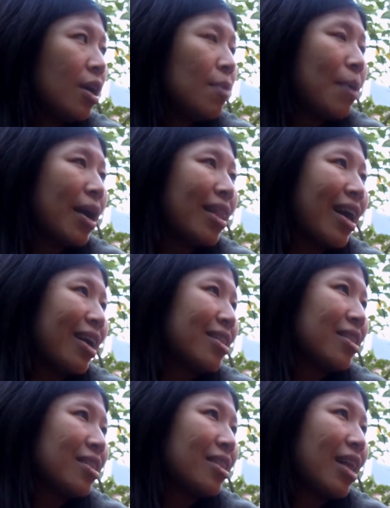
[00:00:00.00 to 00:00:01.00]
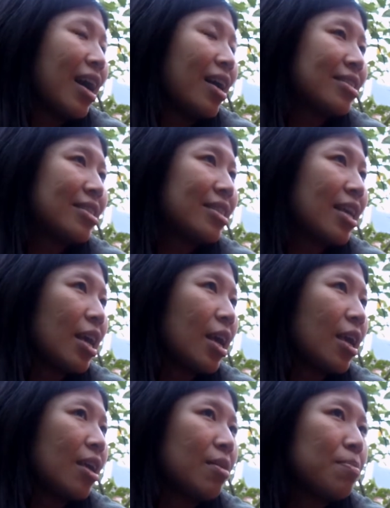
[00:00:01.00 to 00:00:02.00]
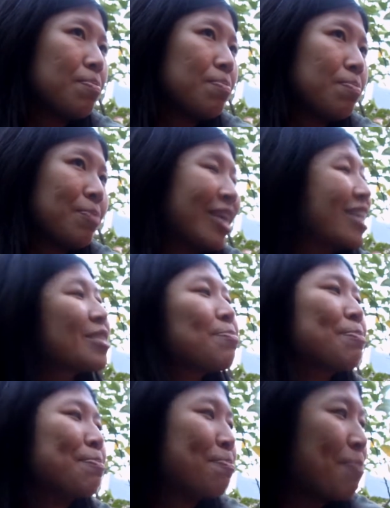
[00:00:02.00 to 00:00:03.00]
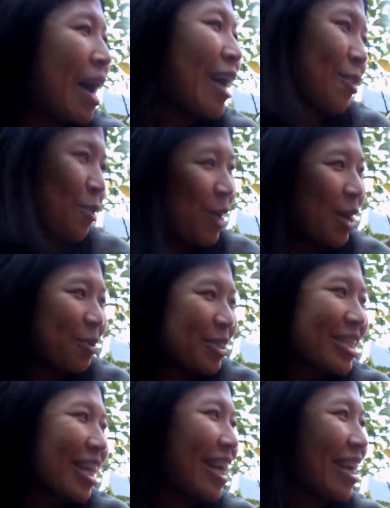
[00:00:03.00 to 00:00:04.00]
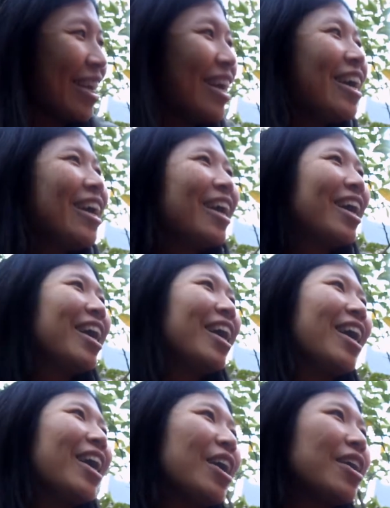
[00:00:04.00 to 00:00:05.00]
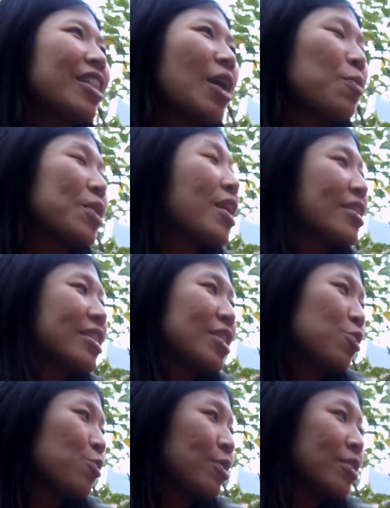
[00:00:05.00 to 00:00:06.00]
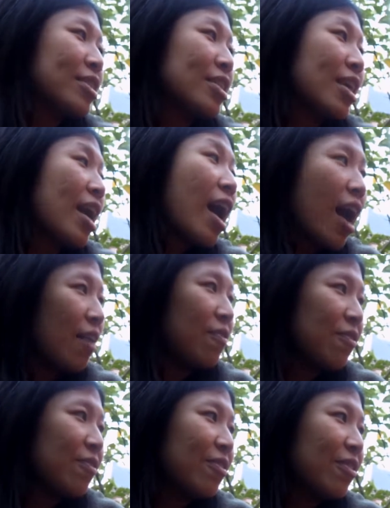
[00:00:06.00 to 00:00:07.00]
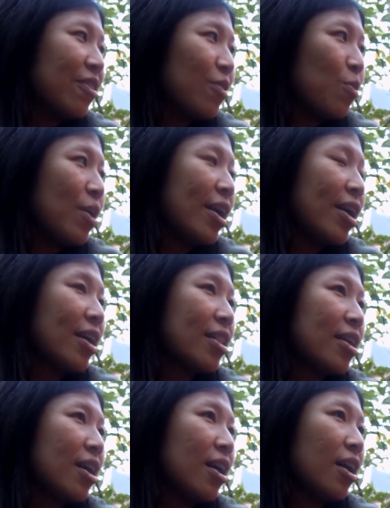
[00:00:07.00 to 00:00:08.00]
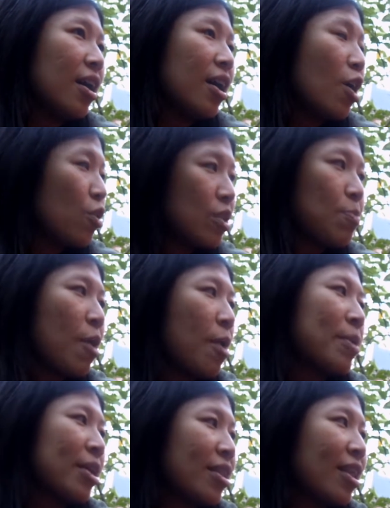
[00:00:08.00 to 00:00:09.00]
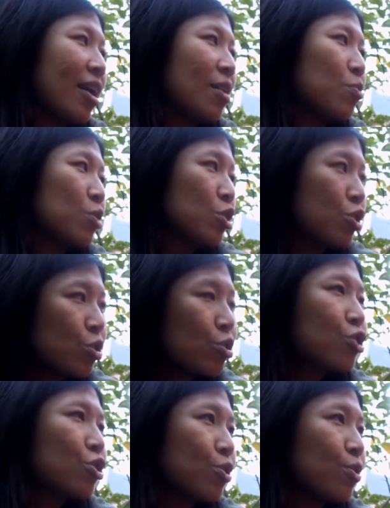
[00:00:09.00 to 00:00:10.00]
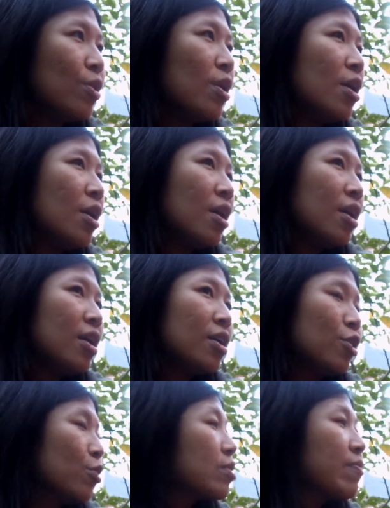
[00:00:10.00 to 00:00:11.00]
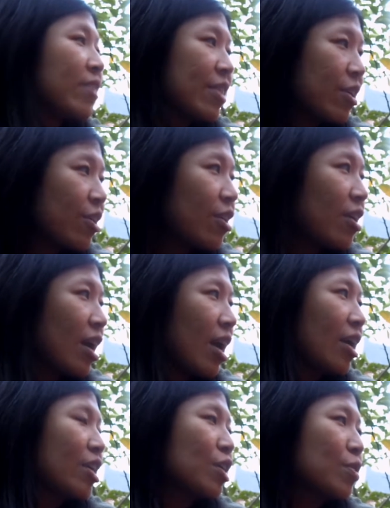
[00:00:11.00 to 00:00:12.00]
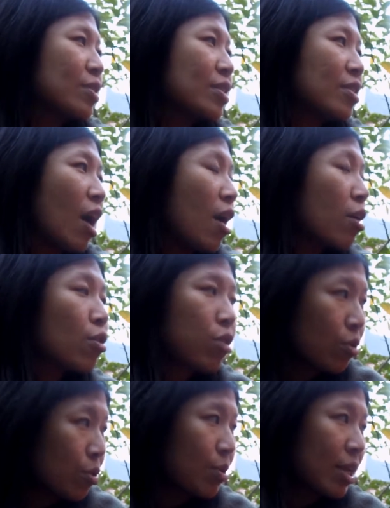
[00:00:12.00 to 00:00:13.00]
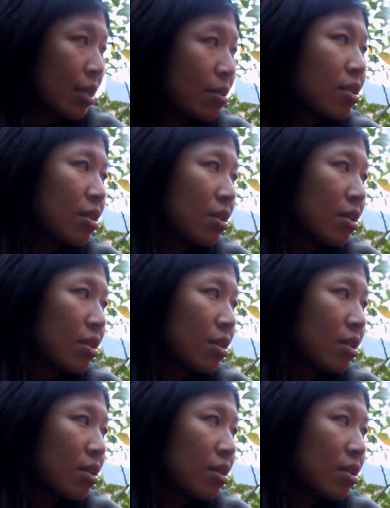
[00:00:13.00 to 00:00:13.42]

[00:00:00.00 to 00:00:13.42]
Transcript: but that's a biggest battle, I would say, that we continuously have with Health Department, that we used to use vinegar and use non-chlorine